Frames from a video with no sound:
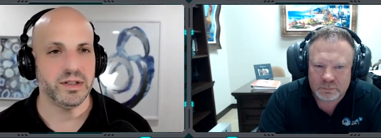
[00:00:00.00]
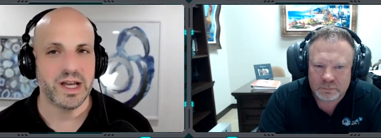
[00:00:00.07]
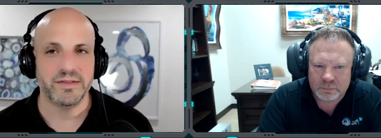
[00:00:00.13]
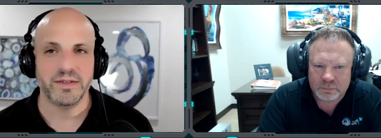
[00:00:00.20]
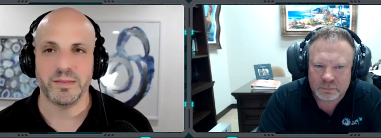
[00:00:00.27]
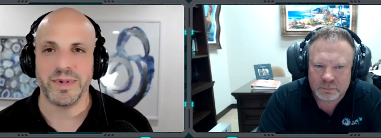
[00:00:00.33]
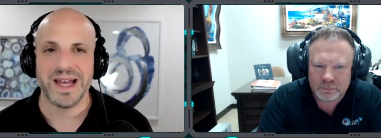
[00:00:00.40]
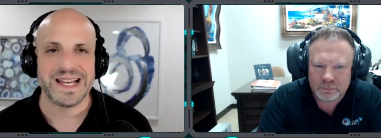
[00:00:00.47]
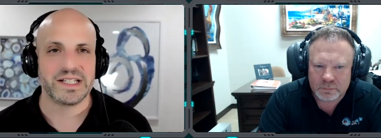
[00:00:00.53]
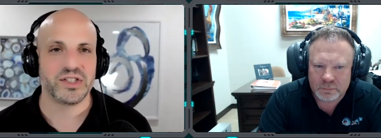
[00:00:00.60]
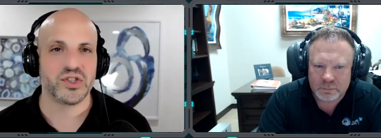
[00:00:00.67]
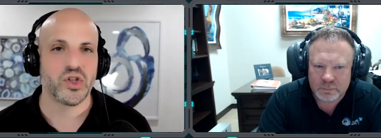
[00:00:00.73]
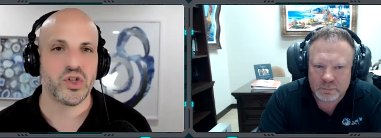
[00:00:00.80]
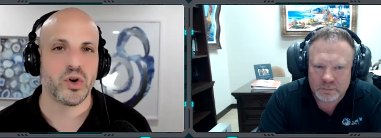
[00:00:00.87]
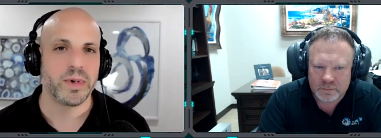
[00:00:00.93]
Speaker 1: have to buy
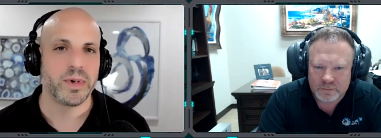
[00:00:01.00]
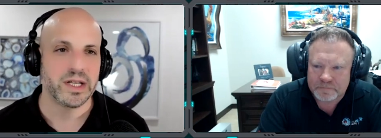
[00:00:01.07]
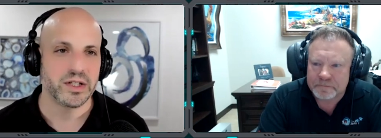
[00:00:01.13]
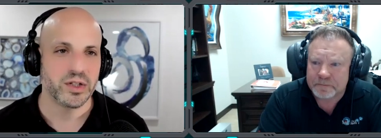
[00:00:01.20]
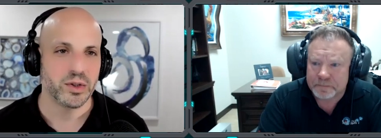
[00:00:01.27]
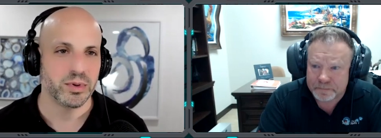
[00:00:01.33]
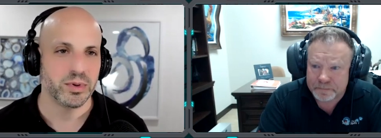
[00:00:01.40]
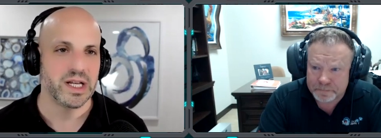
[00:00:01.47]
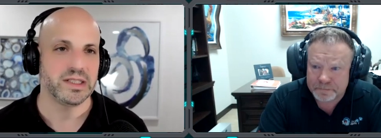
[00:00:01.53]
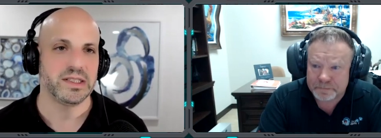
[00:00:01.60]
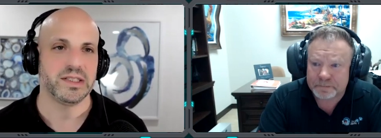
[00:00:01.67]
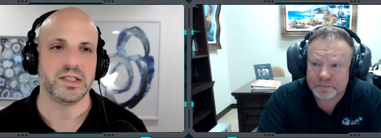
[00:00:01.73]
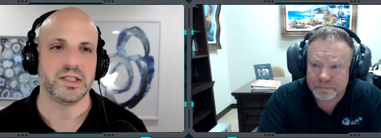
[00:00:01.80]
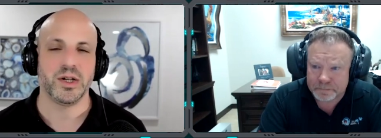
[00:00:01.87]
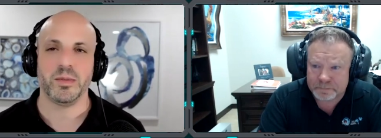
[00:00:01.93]
so many
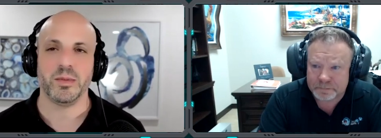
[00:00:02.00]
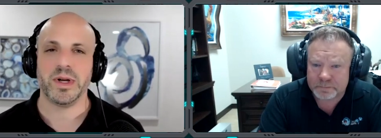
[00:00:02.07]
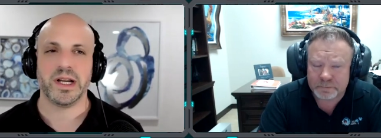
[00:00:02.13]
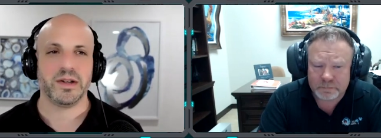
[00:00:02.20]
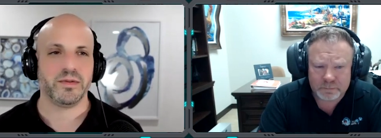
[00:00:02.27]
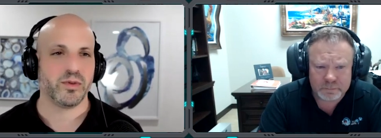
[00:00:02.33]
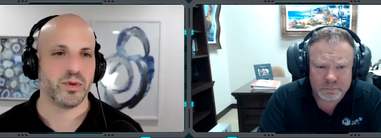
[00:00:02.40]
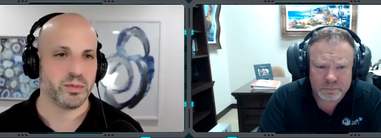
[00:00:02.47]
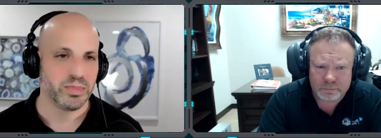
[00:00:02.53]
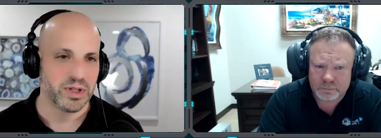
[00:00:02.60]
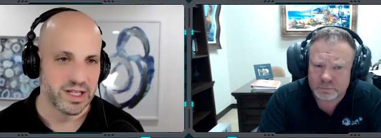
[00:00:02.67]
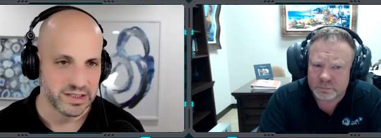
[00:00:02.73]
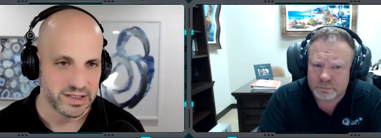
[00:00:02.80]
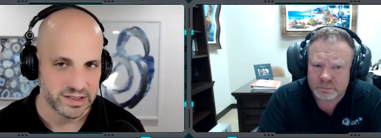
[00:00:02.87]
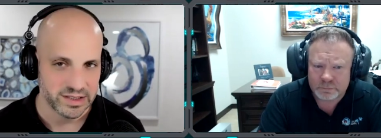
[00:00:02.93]
duplexes, so many
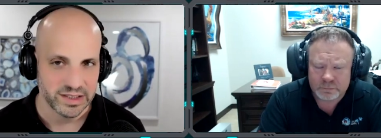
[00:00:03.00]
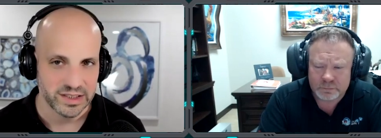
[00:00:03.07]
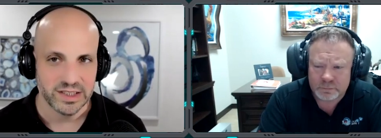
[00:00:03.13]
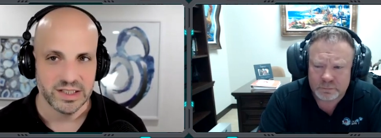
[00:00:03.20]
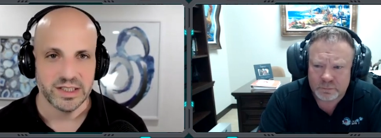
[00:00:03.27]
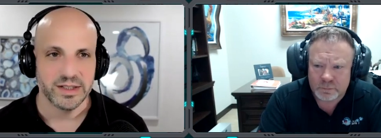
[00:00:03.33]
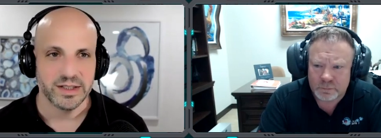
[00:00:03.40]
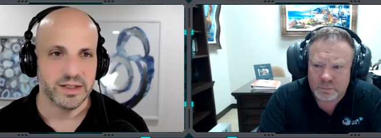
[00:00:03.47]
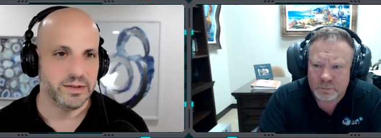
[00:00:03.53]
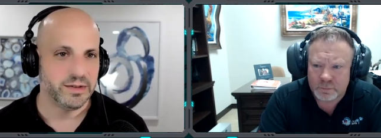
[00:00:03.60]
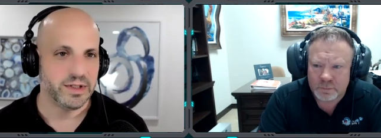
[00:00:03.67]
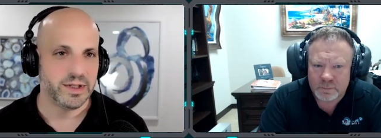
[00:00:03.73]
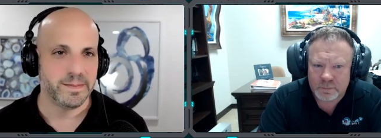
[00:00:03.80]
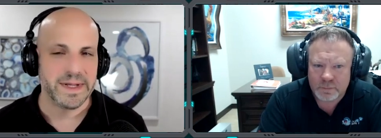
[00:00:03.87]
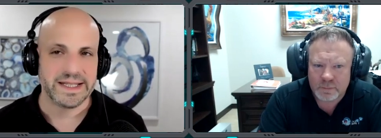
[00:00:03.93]
fourplexes to,
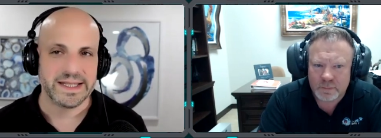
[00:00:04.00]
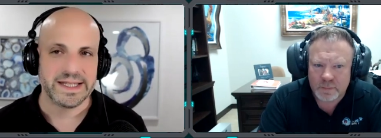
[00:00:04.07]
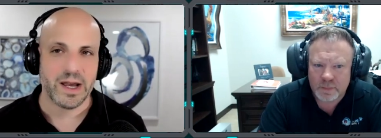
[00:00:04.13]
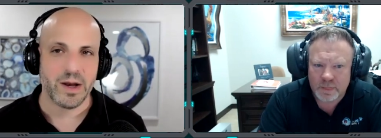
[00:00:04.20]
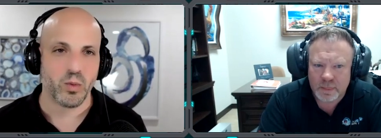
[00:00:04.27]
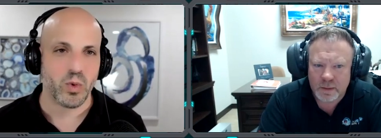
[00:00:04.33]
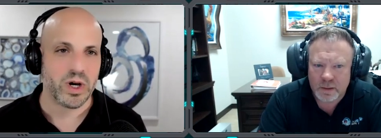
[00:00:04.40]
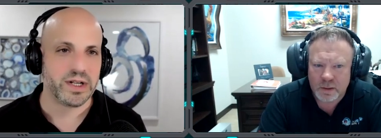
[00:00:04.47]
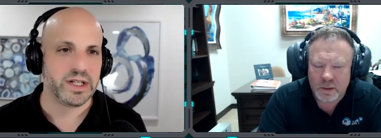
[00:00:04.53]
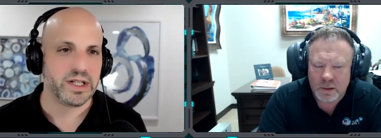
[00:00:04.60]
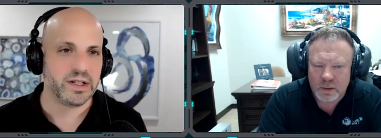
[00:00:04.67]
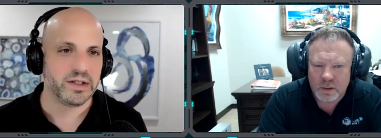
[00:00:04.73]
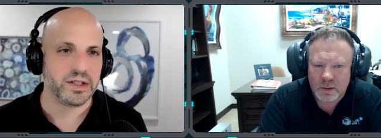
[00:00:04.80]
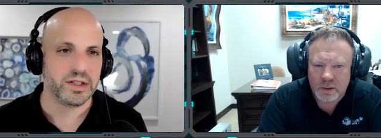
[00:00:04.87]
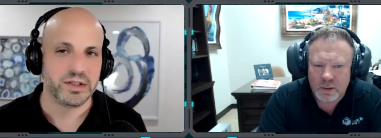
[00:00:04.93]
to meet that one
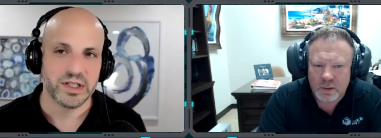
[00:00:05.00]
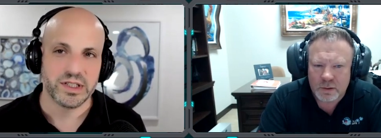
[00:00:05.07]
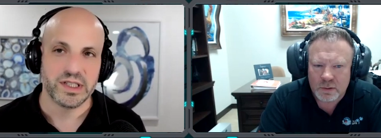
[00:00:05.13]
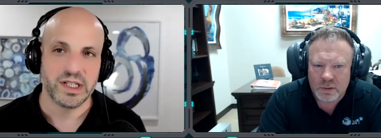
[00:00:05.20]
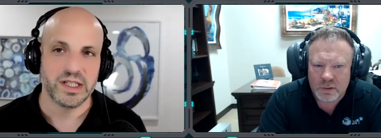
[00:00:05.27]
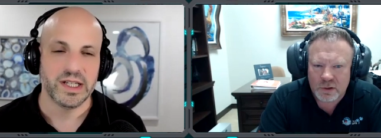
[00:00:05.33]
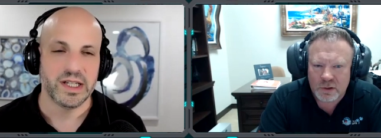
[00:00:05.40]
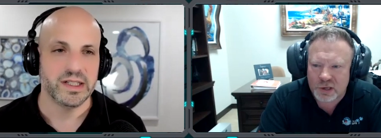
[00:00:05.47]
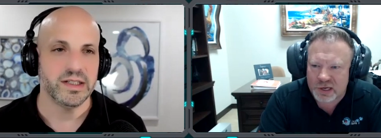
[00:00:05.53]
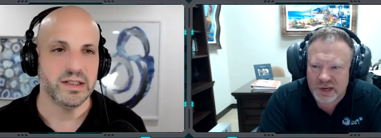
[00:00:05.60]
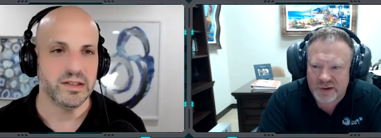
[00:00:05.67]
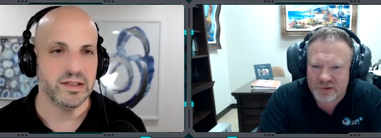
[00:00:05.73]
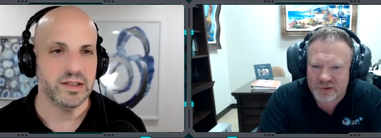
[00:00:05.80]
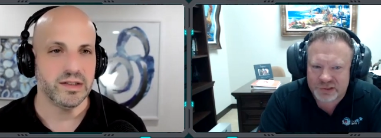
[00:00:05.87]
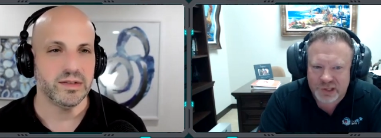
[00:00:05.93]
deal you just did. That you
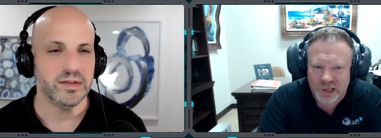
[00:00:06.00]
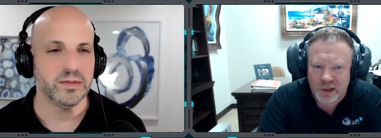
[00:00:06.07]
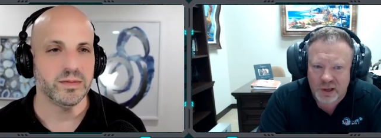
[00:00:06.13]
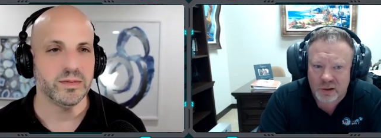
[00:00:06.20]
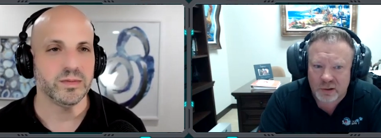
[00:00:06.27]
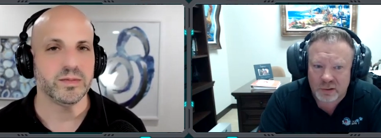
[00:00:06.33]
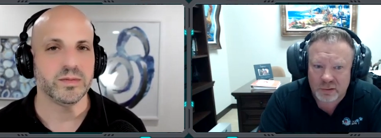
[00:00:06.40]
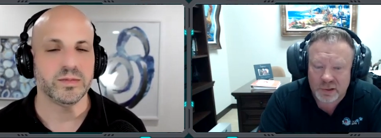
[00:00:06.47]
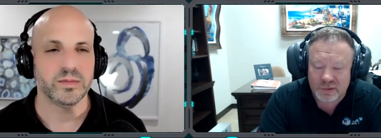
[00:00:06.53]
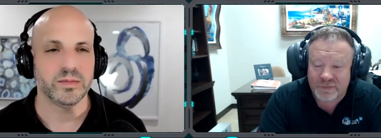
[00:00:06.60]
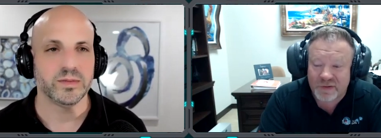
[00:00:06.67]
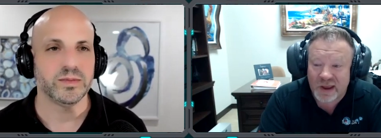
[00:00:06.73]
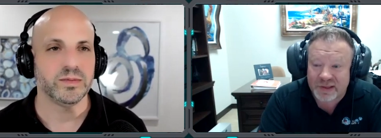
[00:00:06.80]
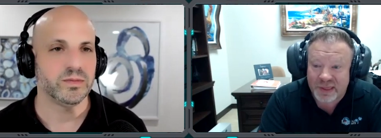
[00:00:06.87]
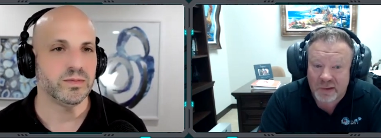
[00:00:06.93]
can
Speaker 2: never scale. In
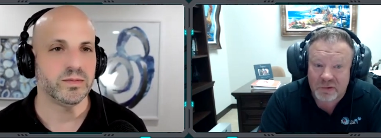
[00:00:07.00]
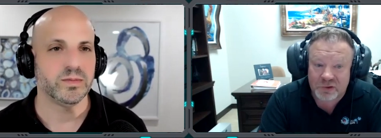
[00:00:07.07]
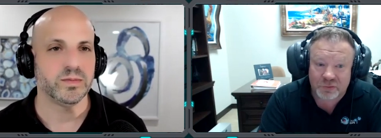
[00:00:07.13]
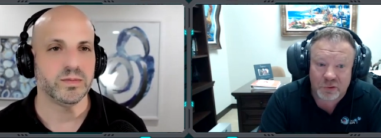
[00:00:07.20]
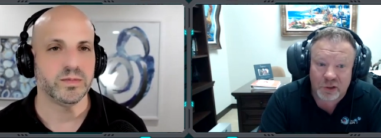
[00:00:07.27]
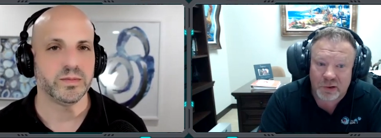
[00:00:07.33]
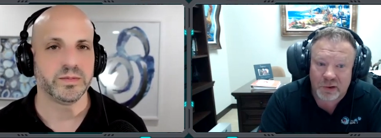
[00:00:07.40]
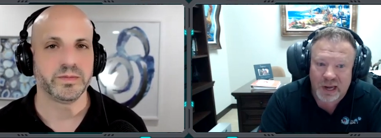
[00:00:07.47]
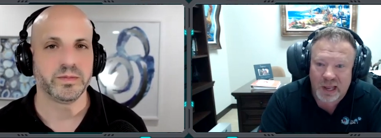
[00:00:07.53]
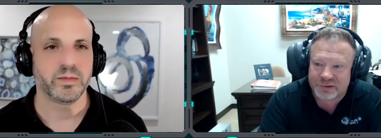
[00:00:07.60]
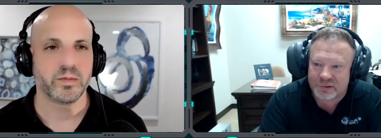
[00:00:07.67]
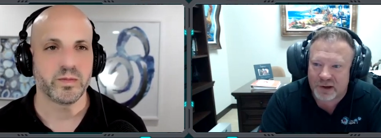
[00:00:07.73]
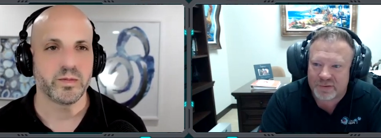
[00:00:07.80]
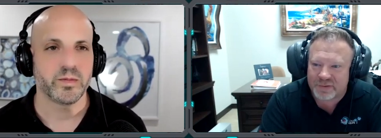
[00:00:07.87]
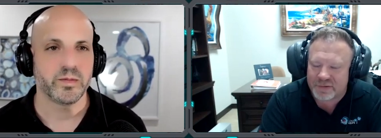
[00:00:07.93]
fact, that was really what
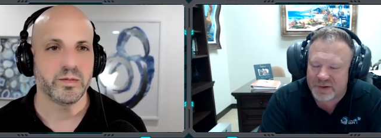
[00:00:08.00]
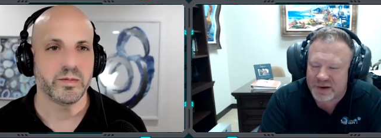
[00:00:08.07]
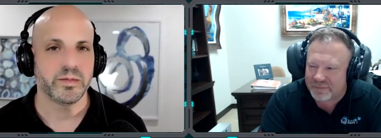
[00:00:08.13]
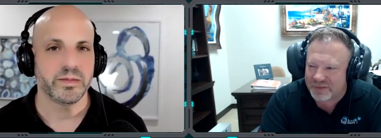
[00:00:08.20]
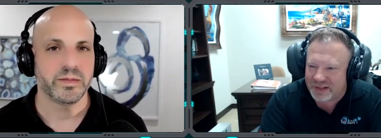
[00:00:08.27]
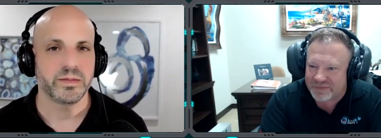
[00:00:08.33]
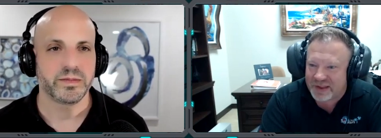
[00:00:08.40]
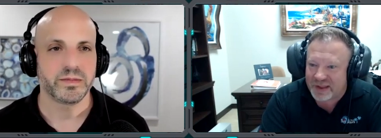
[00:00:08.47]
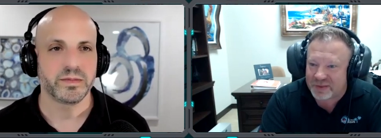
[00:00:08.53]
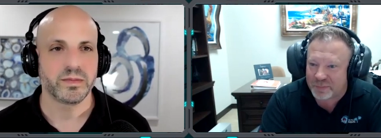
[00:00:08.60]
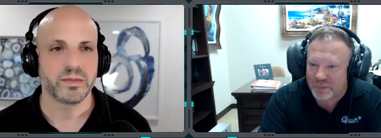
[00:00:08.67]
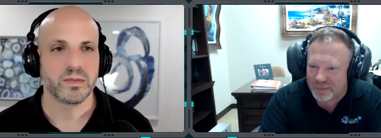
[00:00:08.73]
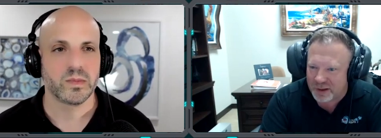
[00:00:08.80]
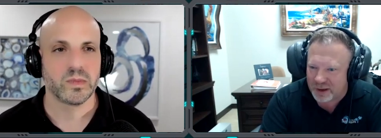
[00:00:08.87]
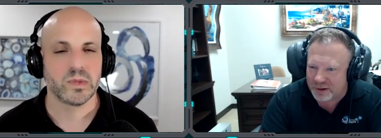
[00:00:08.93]
happened. So I have left out
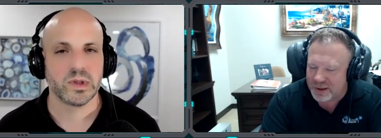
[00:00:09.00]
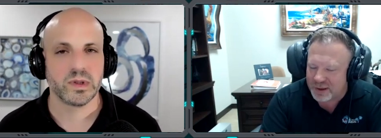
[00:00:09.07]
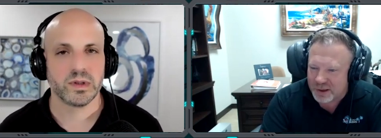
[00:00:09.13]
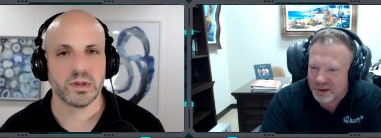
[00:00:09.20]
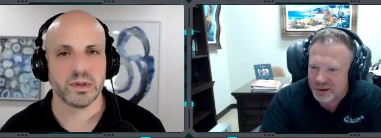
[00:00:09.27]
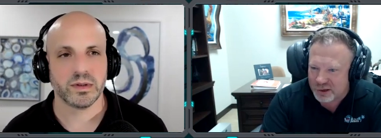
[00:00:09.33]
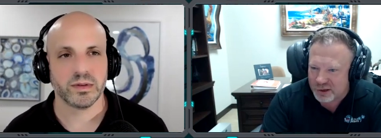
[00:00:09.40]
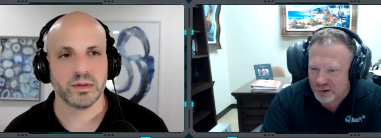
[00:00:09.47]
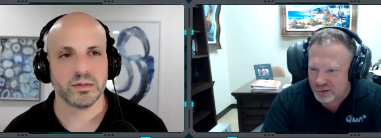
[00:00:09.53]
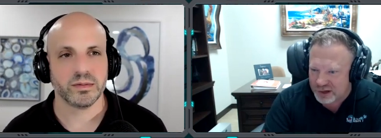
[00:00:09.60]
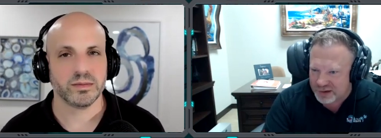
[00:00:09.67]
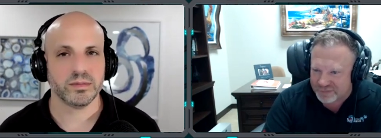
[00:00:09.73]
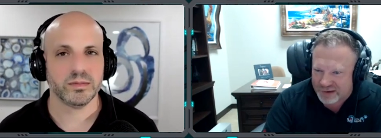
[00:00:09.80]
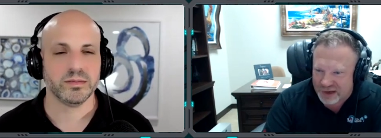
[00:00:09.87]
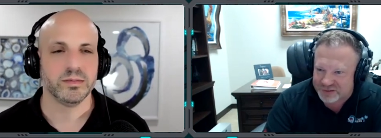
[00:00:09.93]
the part about
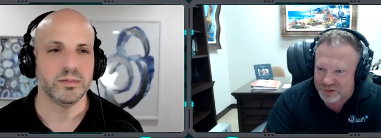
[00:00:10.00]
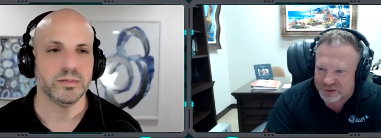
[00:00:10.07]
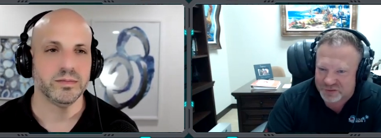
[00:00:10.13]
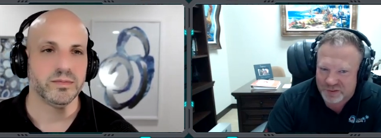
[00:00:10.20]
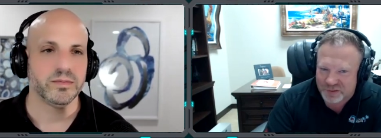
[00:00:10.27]
Kahuna Investments,